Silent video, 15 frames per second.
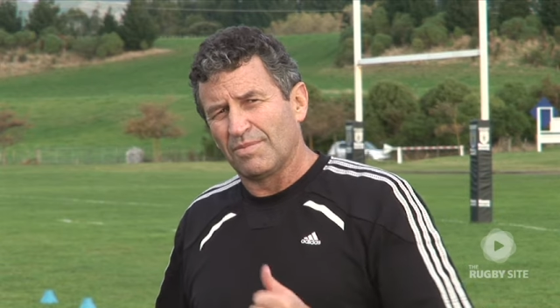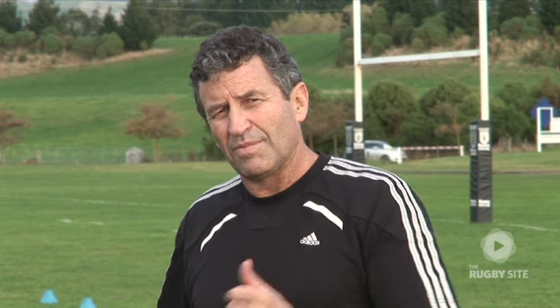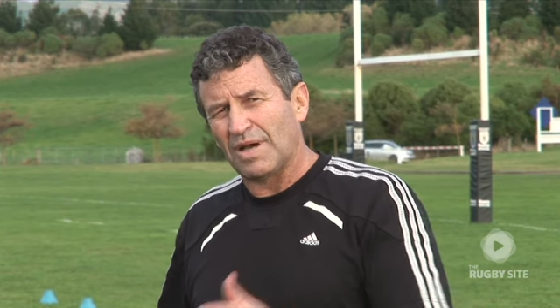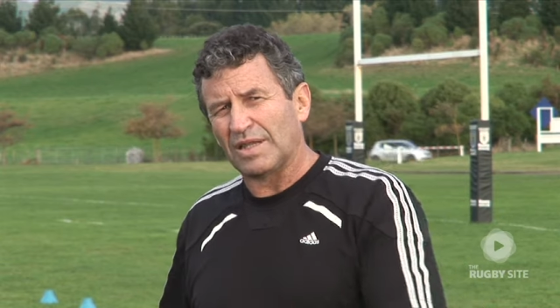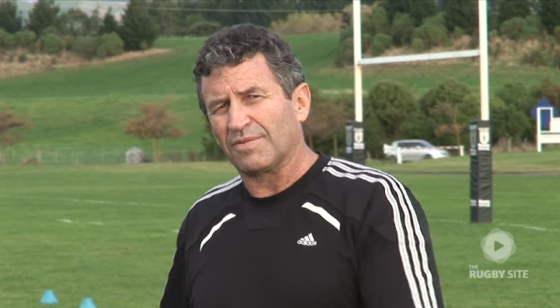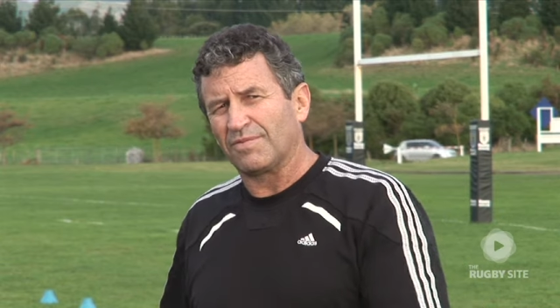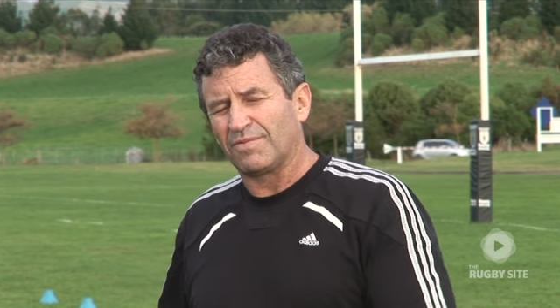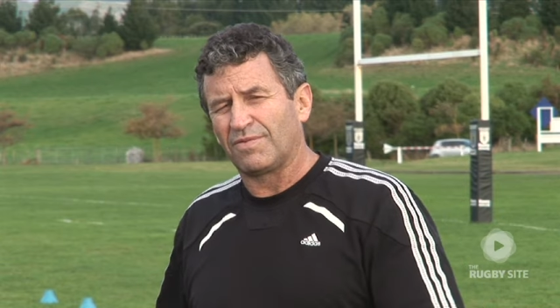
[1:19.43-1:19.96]

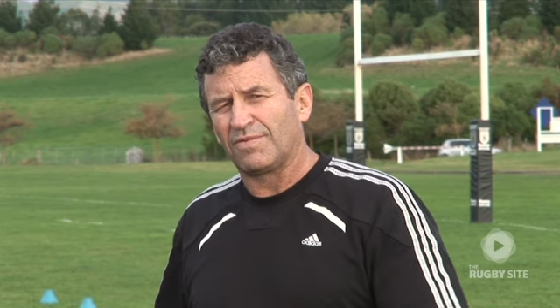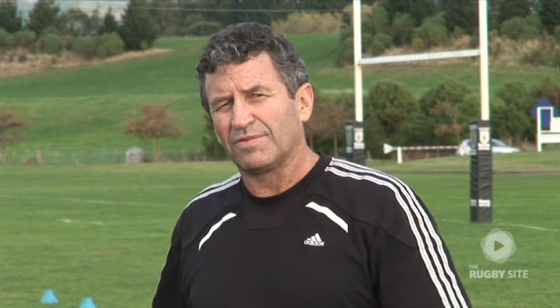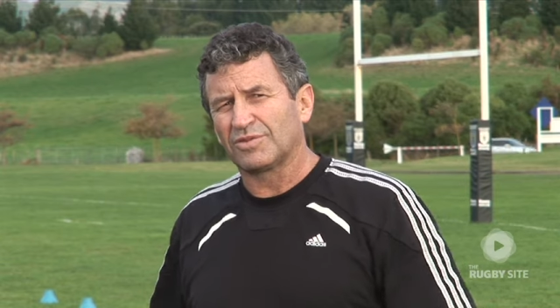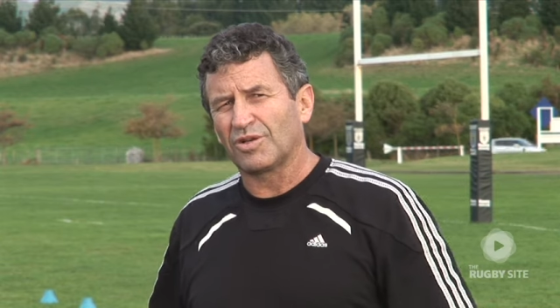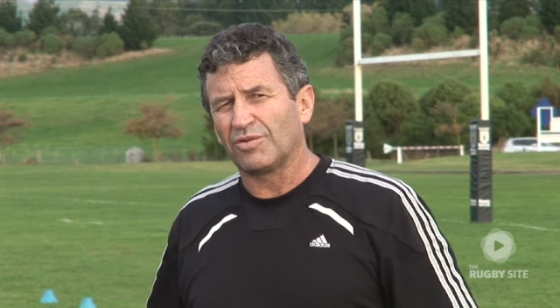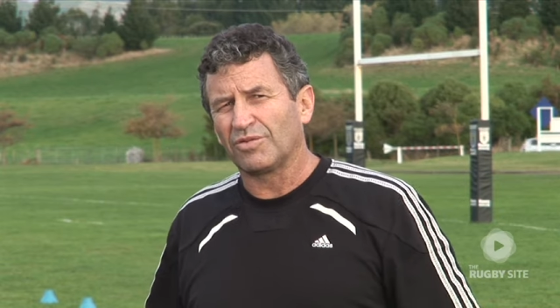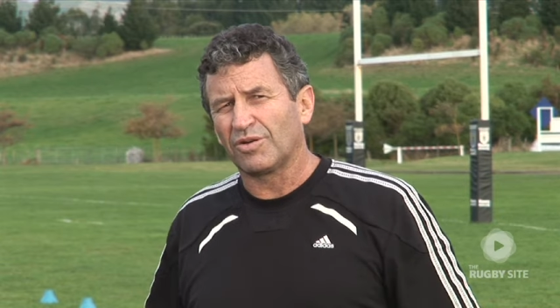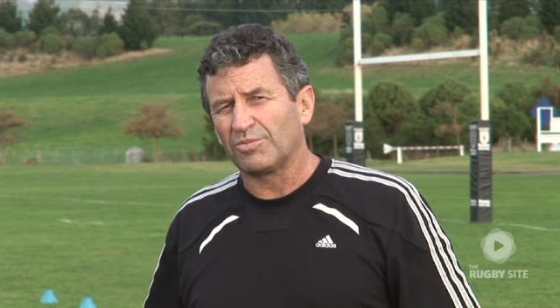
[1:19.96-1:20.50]
make them
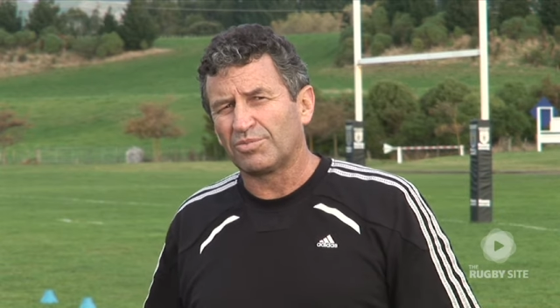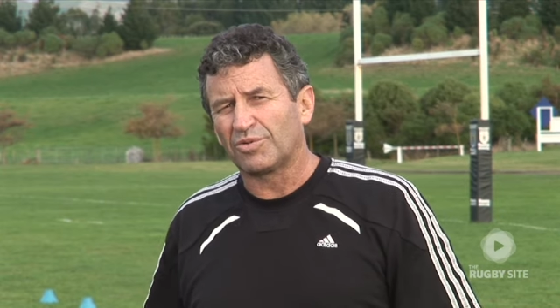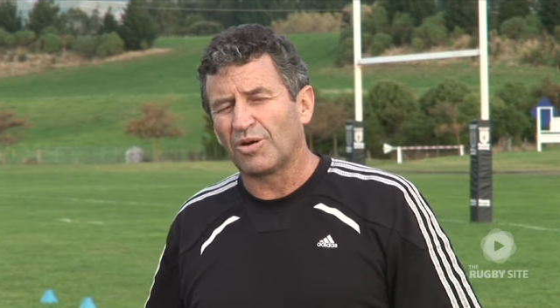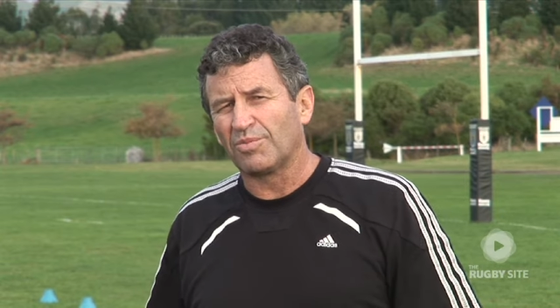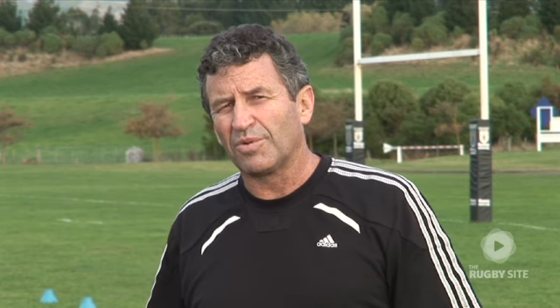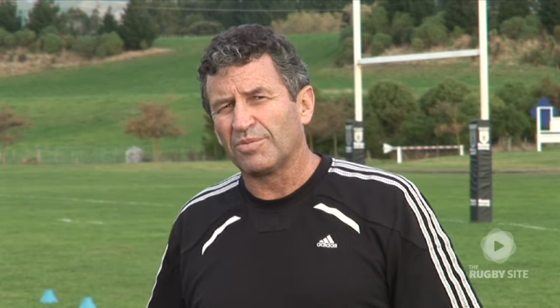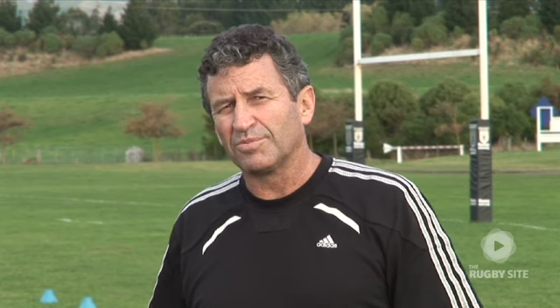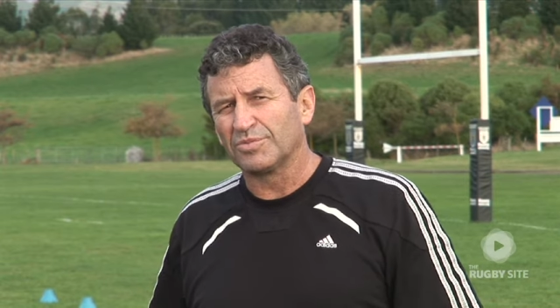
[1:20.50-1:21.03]
solve their own
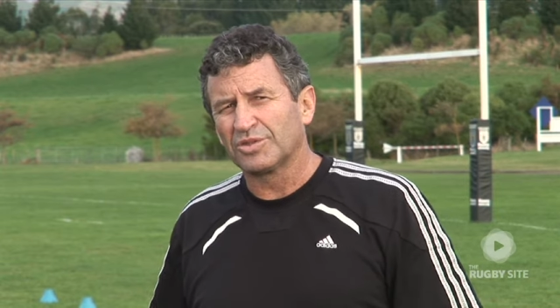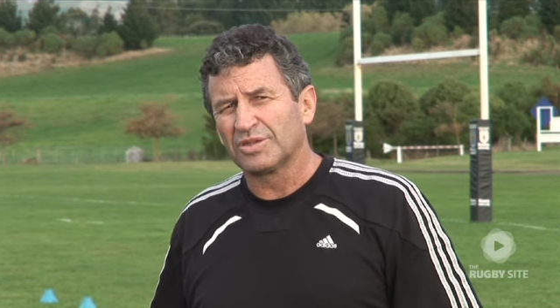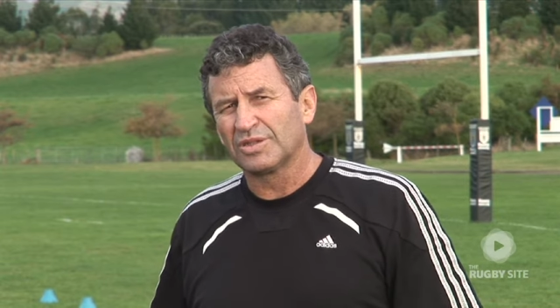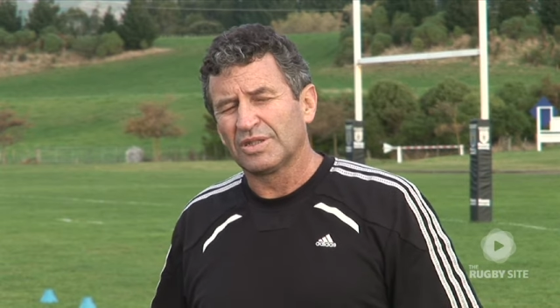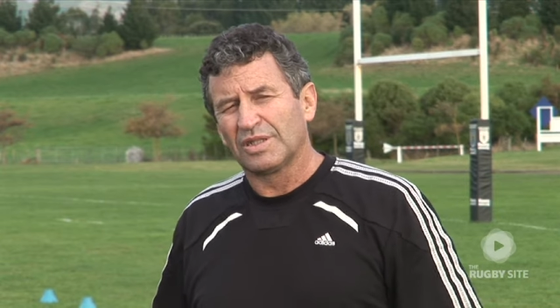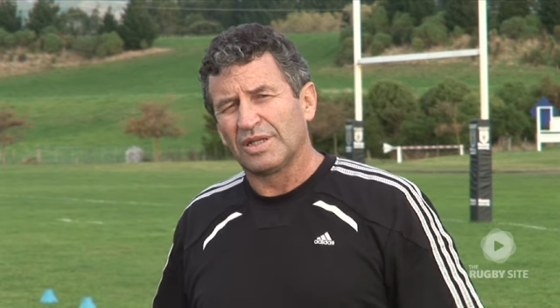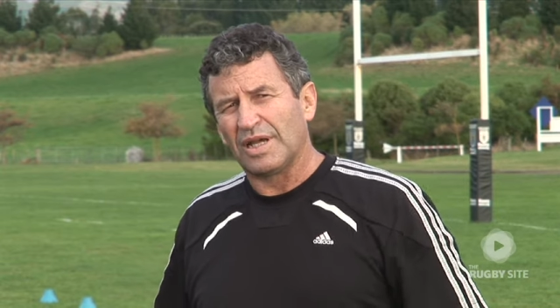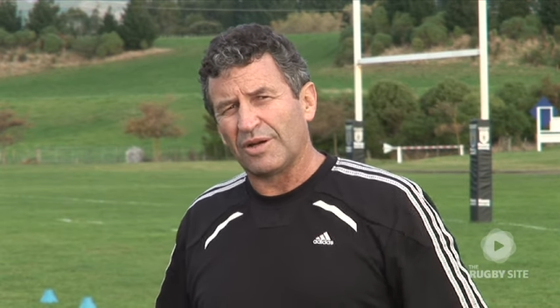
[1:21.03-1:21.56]
problems,
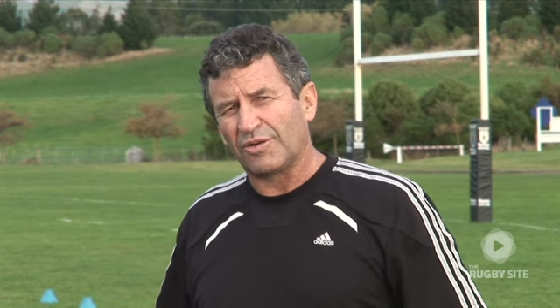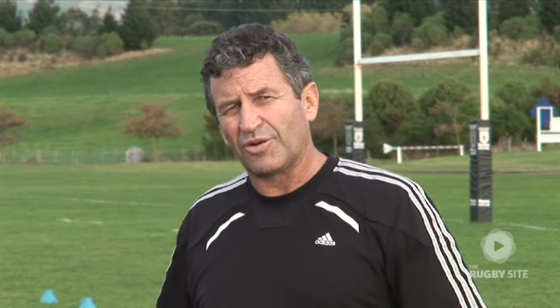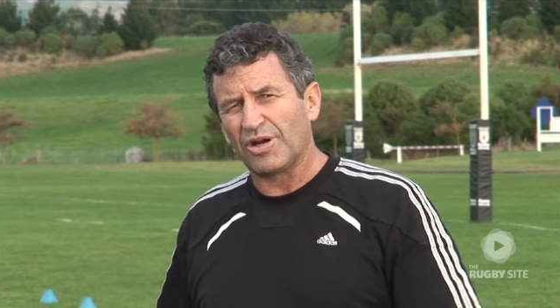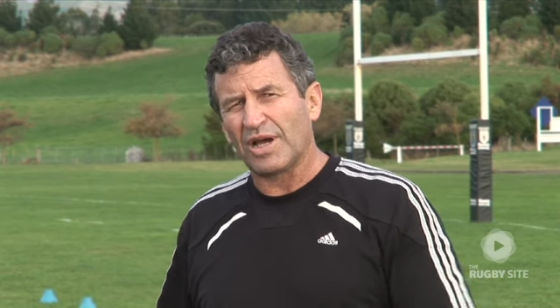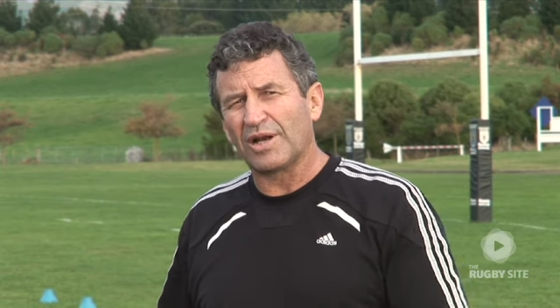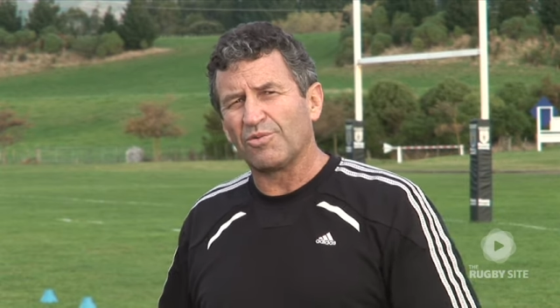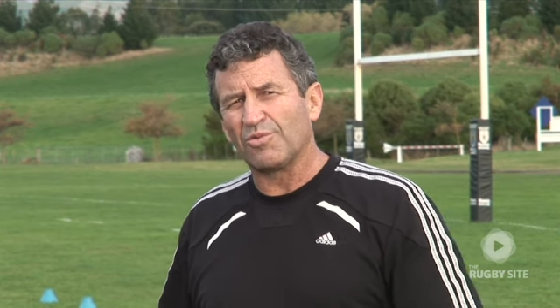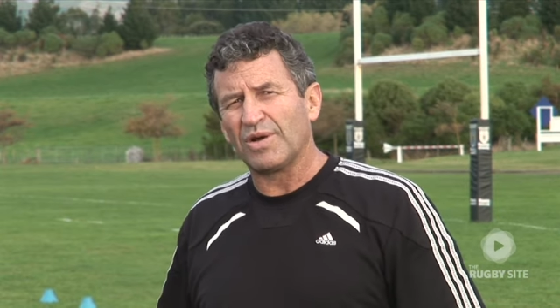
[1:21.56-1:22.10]
and
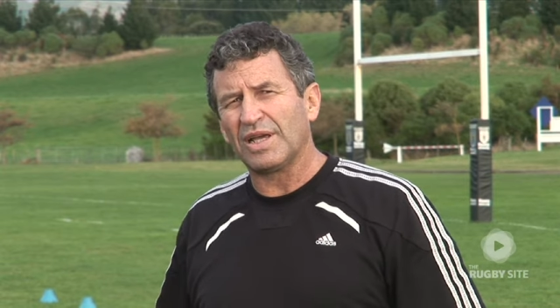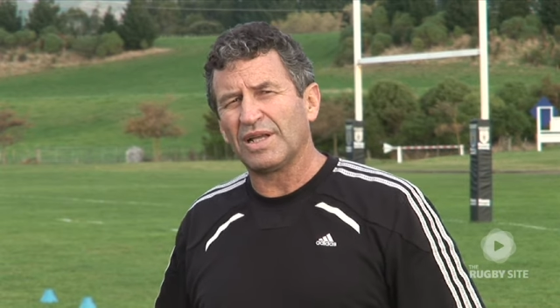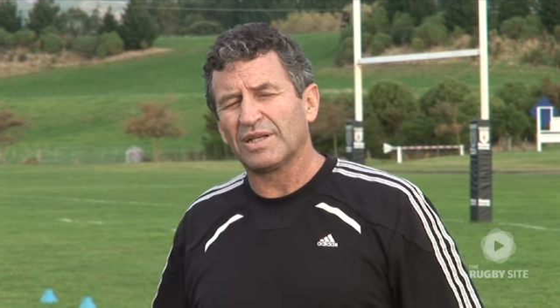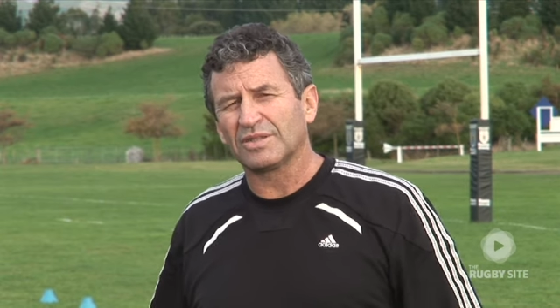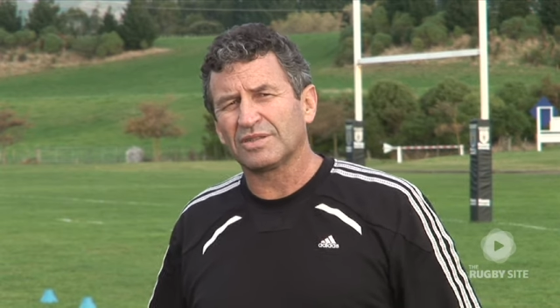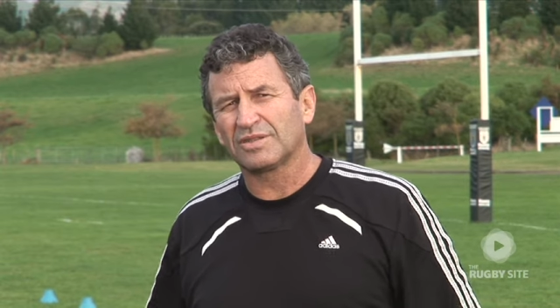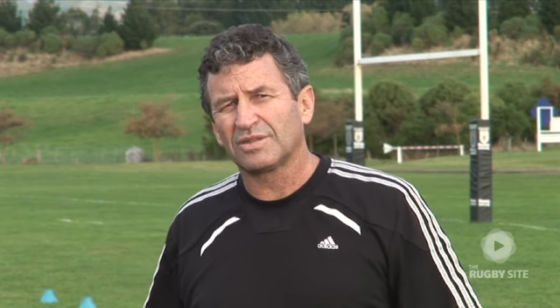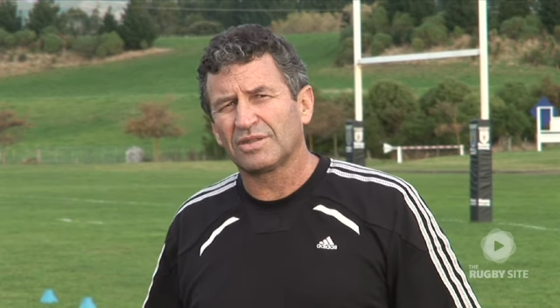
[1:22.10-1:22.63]
create
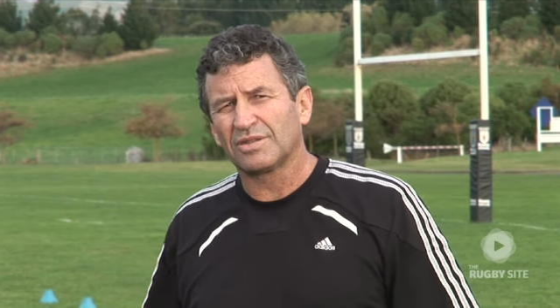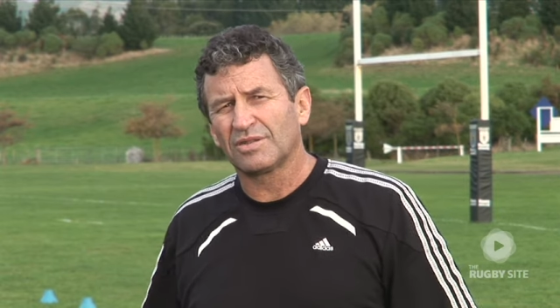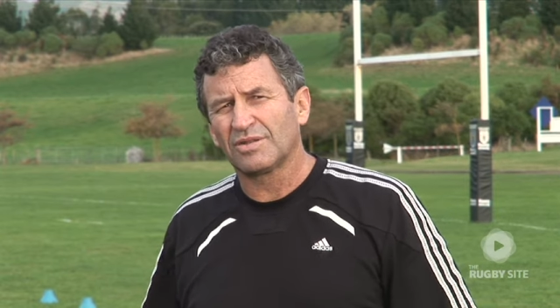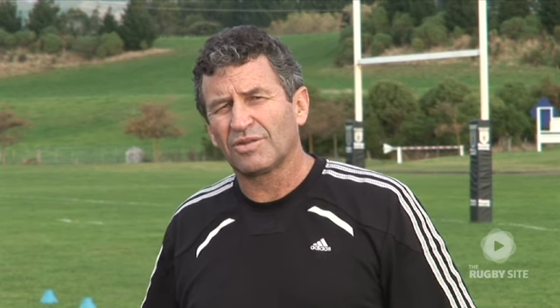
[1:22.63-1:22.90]
awareness